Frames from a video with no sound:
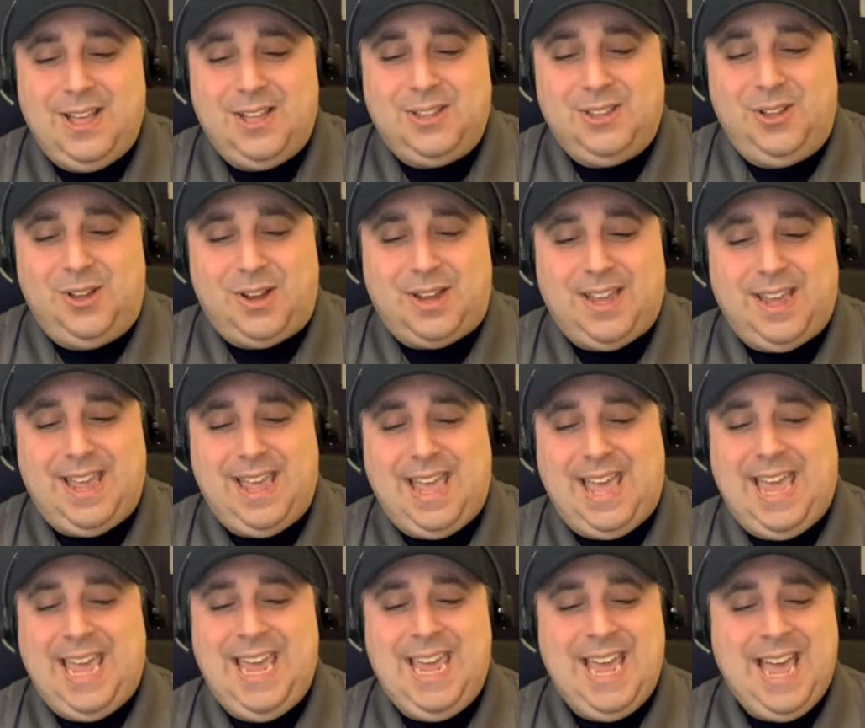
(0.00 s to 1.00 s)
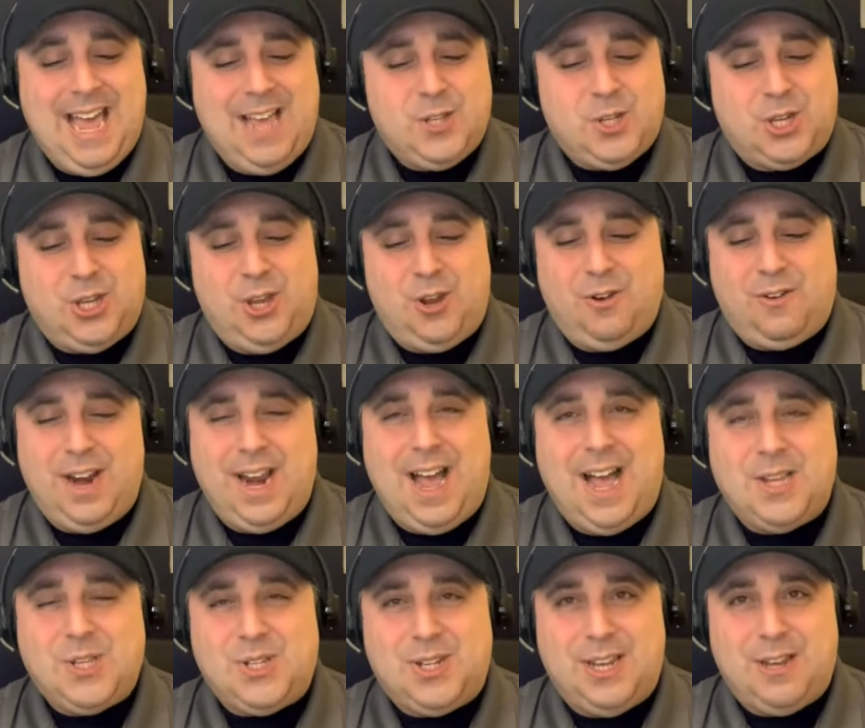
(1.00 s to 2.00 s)
Look, he has a
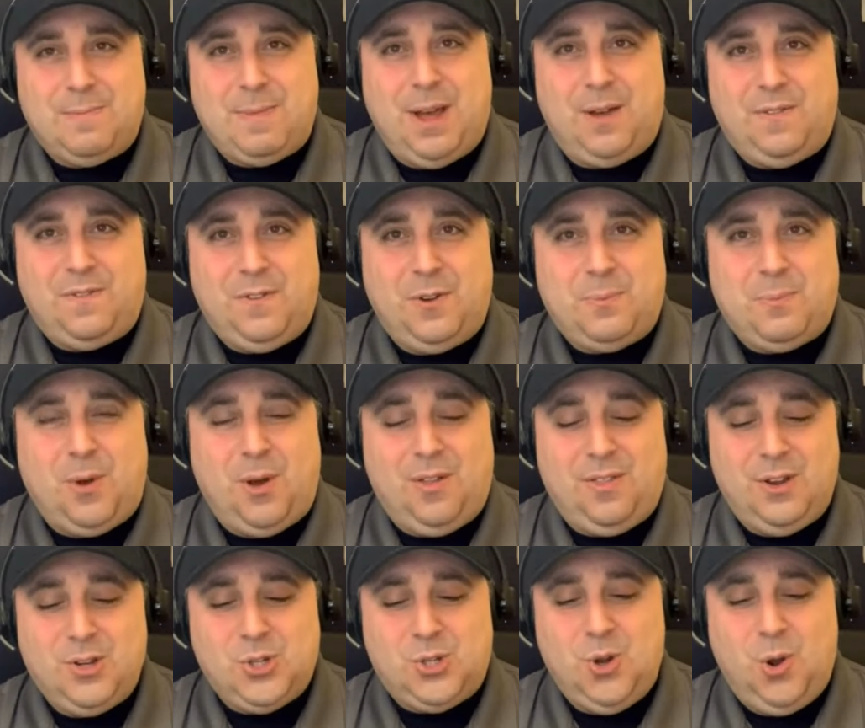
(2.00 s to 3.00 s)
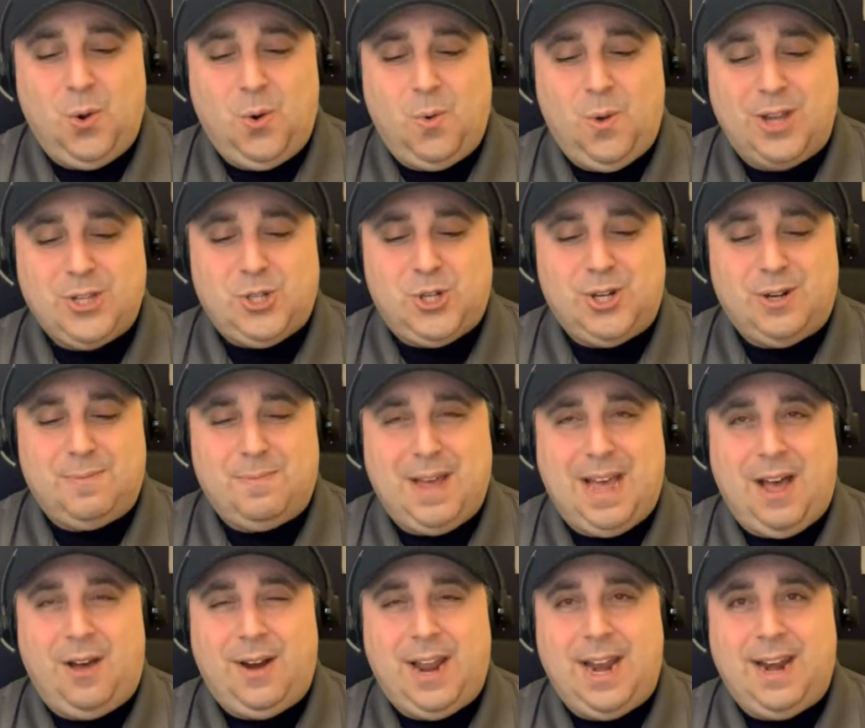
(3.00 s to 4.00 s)
curiosity about football. There's no question
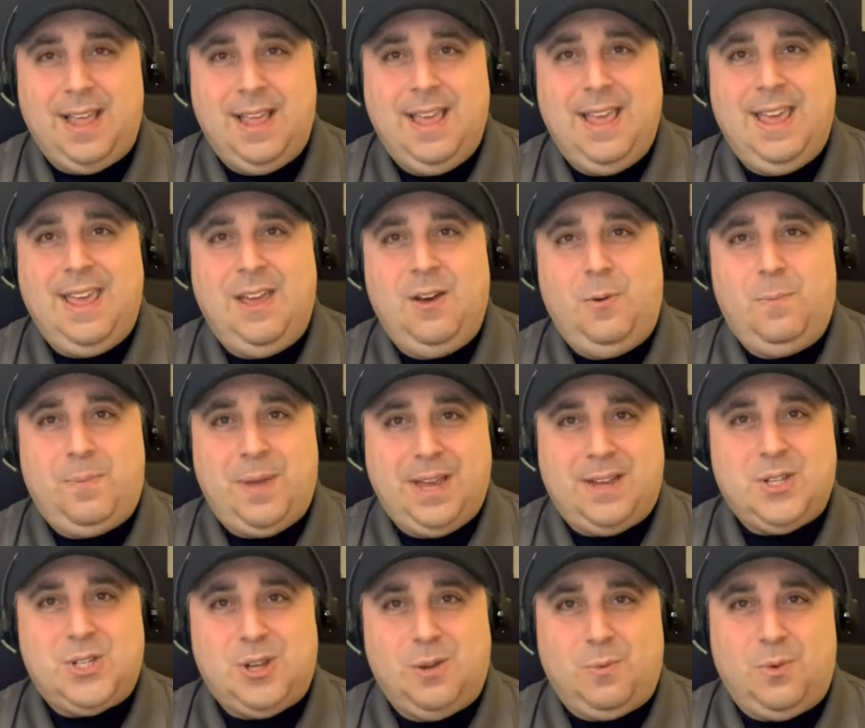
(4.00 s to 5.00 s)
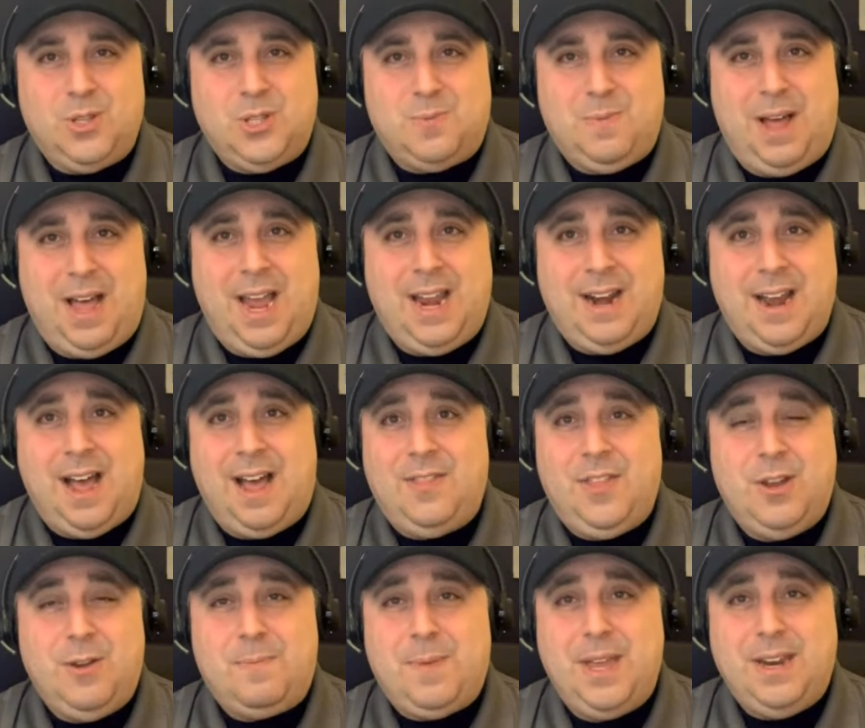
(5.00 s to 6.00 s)
about it. He'll pick someone's mind on
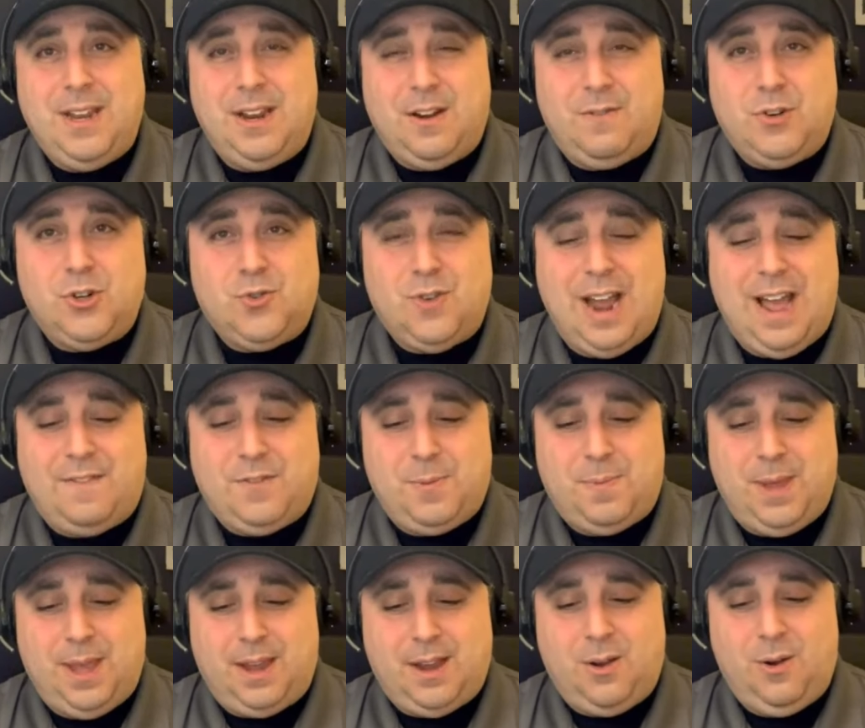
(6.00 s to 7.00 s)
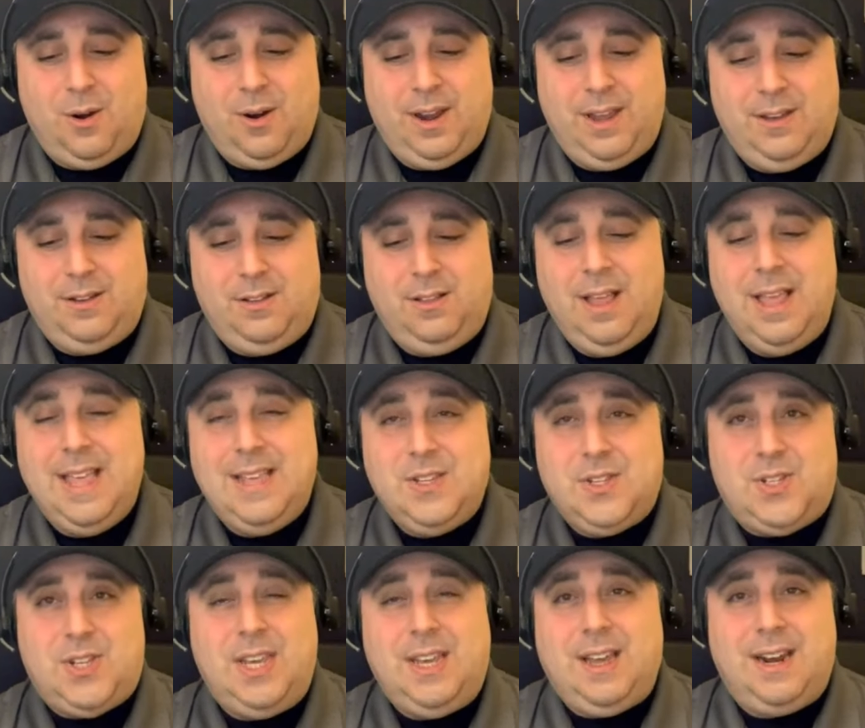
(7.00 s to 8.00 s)
the opinion of a draft pick, or he'll
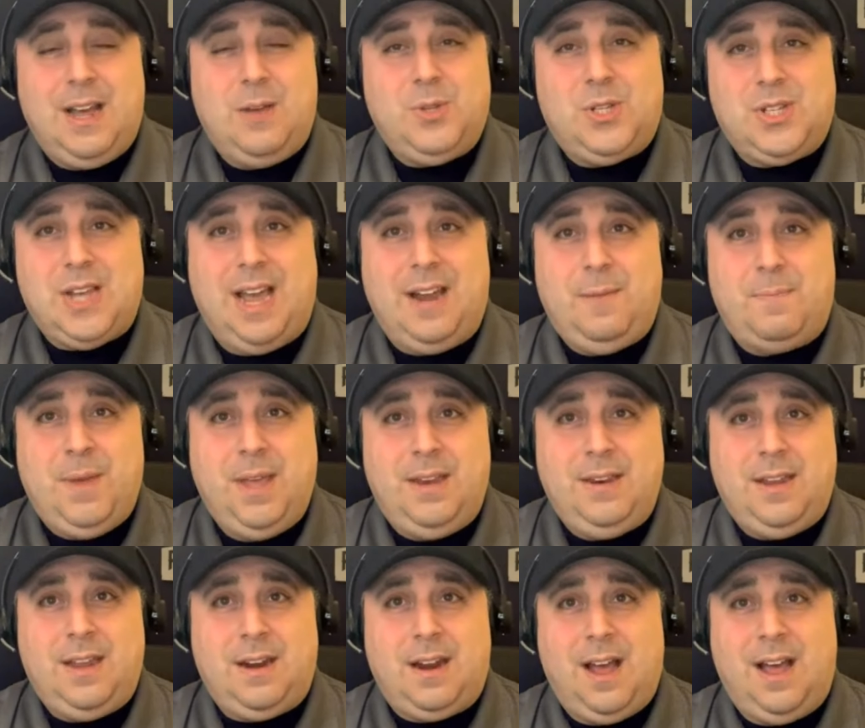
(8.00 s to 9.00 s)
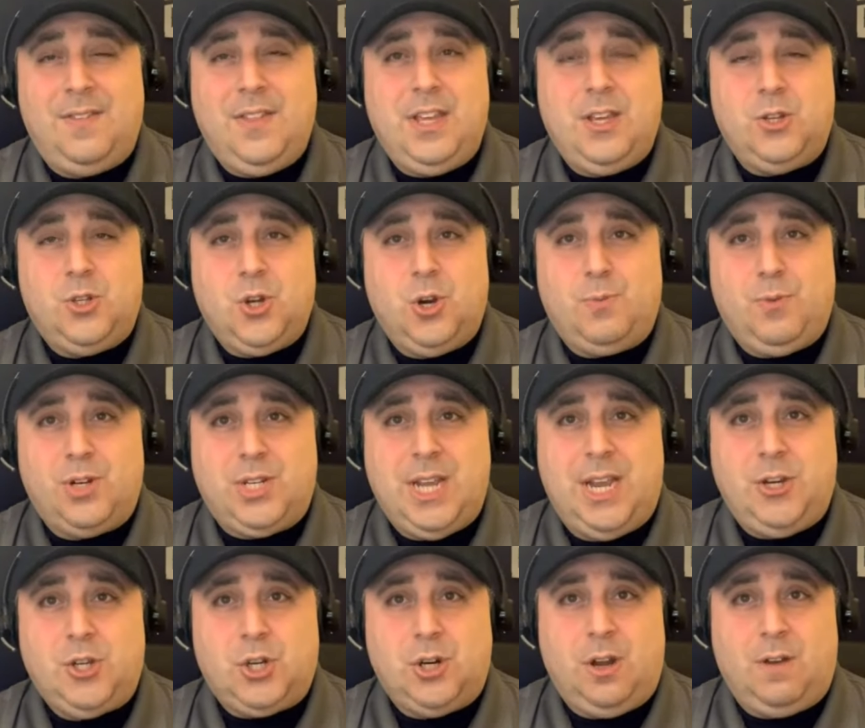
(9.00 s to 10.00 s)
seek an outside opinion on the
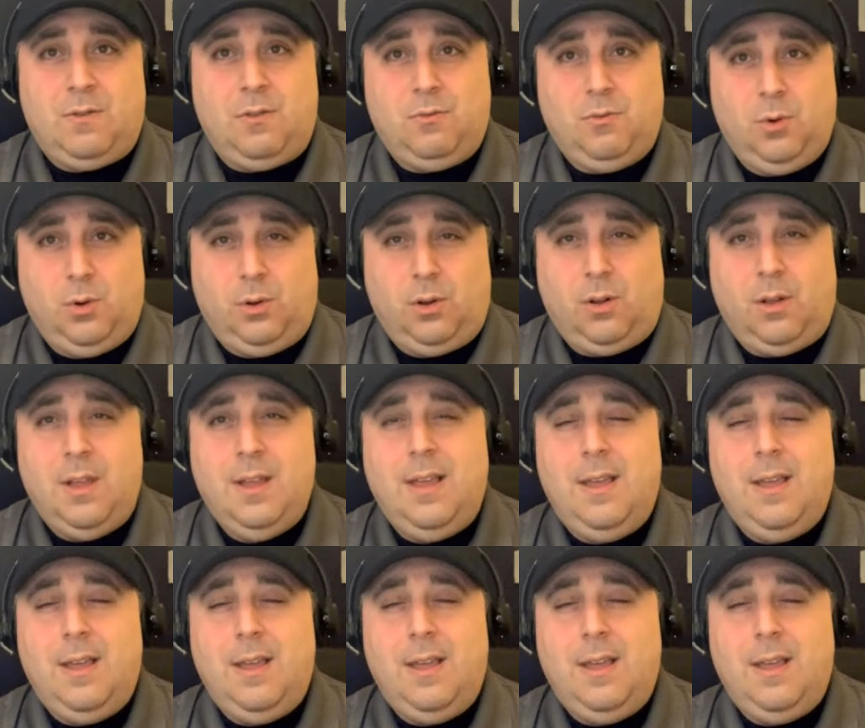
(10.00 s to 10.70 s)
interpretation of a rule.